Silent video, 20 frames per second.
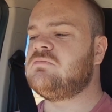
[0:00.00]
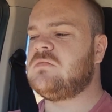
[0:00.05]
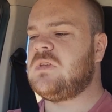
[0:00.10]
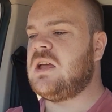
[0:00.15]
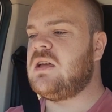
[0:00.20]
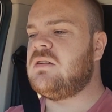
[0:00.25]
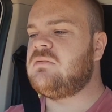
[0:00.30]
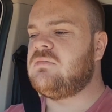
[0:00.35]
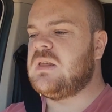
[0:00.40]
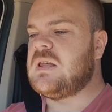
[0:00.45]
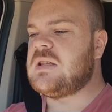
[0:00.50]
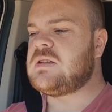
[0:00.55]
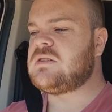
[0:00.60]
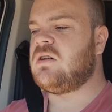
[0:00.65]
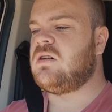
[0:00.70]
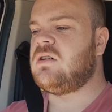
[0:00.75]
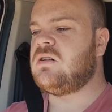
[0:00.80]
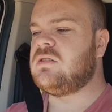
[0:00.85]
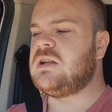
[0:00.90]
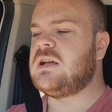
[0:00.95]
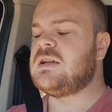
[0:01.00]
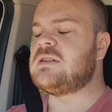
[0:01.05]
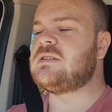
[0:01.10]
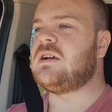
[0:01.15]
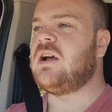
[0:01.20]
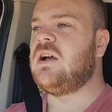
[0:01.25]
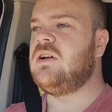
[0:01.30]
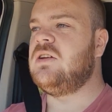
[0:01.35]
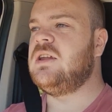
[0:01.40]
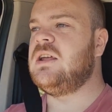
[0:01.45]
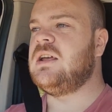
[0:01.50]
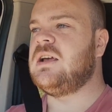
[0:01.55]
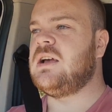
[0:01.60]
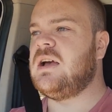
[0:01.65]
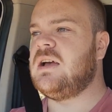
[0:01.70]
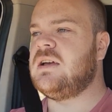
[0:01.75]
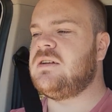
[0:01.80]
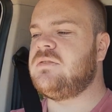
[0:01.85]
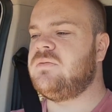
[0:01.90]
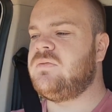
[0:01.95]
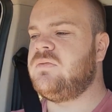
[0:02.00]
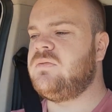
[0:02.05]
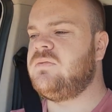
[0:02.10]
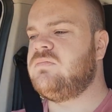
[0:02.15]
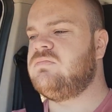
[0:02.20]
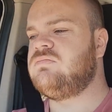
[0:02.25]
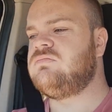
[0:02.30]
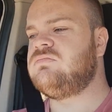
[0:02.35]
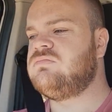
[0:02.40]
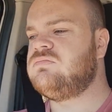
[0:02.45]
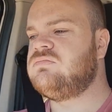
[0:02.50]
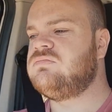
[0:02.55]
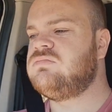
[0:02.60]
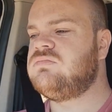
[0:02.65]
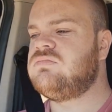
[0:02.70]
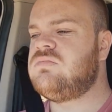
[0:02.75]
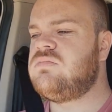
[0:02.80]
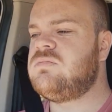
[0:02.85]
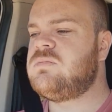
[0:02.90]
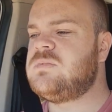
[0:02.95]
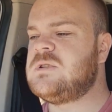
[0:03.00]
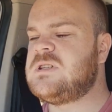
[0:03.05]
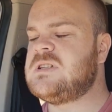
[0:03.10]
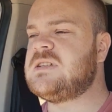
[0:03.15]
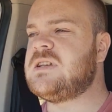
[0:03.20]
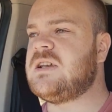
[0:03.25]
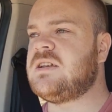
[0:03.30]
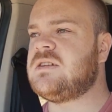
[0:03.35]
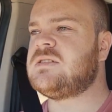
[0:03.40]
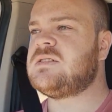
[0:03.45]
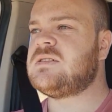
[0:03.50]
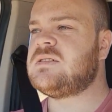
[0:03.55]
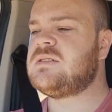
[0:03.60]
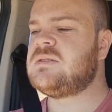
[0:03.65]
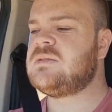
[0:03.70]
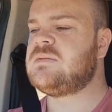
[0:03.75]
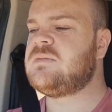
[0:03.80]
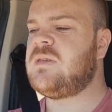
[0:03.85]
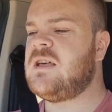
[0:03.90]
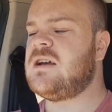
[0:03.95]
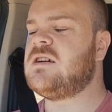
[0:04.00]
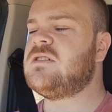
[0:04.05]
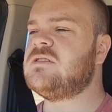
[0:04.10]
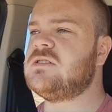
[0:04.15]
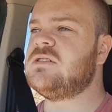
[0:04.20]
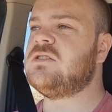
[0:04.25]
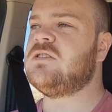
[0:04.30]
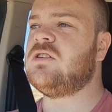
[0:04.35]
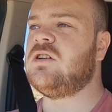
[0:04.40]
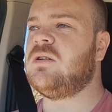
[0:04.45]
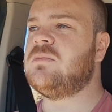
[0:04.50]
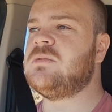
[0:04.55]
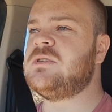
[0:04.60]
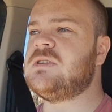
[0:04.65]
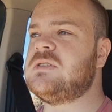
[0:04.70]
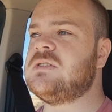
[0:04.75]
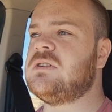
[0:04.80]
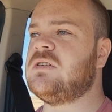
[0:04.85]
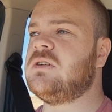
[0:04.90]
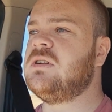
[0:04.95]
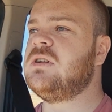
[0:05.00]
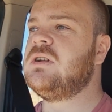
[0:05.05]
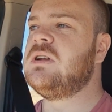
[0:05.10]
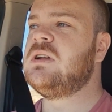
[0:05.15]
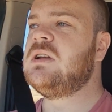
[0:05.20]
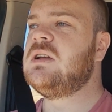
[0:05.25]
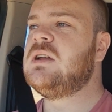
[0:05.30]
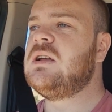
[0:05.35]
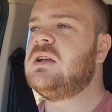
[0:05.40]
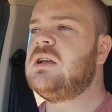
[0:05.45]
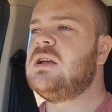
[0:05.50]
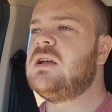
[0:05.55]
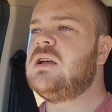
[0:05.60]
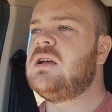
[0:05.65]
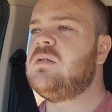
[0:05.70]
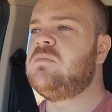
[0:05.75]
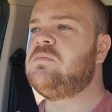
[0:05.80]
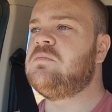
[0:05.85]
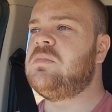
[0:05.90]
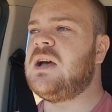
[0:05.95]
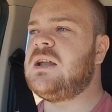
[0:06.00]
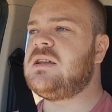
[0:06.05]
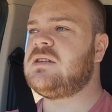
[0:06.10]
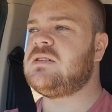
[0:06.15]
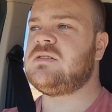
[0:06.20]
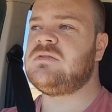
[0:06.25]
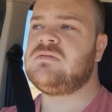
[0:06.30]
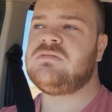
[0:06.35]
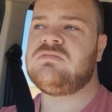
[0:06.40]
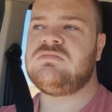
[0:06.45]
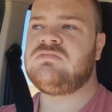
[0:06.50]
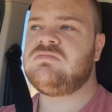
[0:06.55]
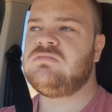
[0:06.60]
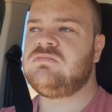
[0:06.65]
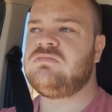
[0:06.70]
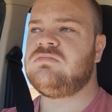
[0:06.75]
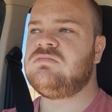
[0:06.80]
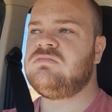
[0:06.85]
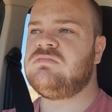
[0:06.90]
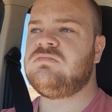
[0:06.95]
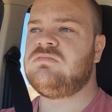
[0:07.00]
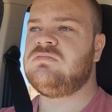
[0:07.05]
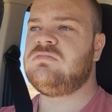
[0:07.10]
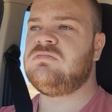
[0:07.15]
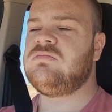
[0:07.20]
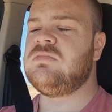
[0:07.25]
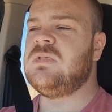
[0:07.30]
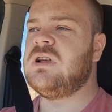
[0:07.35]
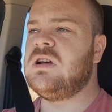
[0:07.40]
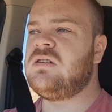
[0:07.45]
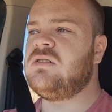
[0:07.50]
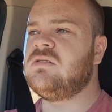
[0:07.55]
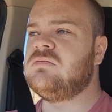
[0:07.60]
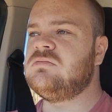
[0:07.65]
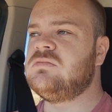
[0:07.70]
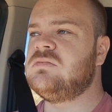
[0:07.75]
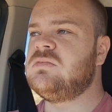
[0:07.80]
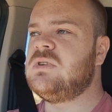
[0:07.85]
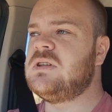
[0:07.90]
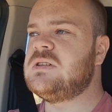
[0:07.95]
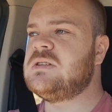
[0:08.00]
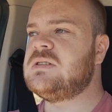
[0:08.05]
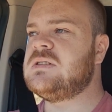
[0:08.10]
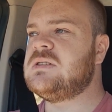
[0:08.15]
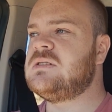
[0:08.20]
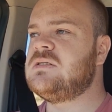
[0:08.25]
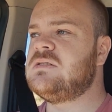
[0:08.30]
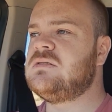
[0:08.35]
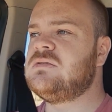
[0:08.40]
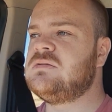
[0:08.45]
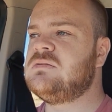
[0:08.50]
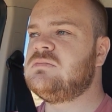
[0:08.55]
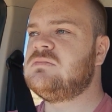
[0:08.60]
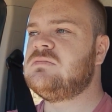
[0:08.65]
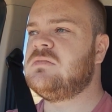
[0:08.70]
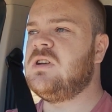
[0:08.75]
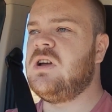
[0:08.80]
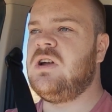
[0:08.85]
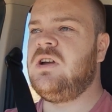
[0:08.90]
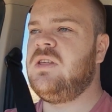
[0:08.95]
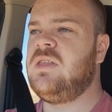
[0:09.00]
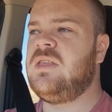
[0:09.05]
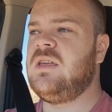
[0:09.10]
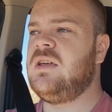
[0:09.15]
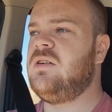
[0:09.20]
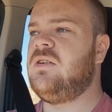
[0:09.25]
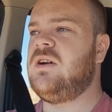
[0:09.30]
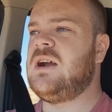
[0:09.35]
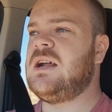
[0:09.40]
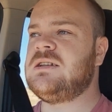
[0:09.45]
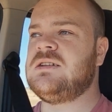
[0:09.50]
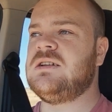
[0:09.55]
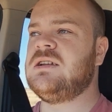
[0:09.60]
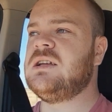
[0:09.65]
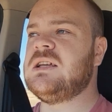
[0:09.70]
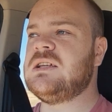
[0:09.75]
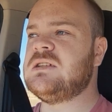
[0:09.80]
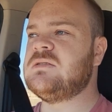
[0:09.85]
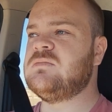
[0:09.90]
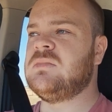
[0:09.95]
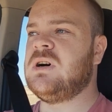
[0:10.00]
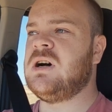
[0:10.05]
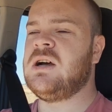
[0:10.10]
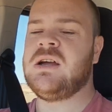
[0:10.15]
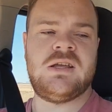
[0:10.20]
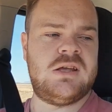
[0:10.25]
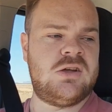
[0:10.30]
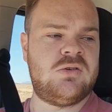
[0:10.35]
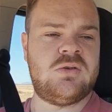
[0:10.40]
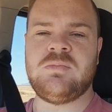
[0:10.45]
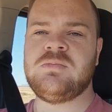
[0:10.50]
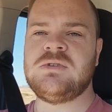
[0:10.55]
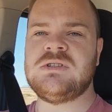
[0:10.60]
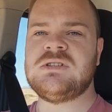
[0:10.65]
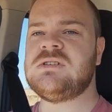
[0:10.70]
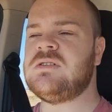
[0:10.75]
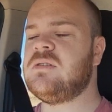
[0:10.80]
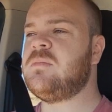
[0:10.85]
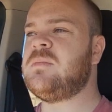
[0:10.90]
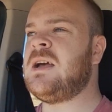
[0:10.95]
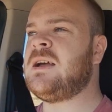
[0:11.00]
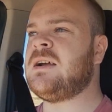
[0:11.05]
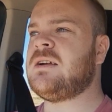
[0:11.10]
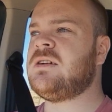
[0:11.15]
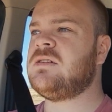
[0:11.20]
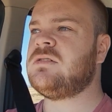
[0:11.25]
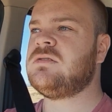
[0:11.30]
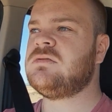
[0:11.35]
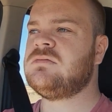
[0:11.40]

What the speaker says: This car does only have 6,000 kilometers on, but yeah, the only thing rattling is my equipment in the back.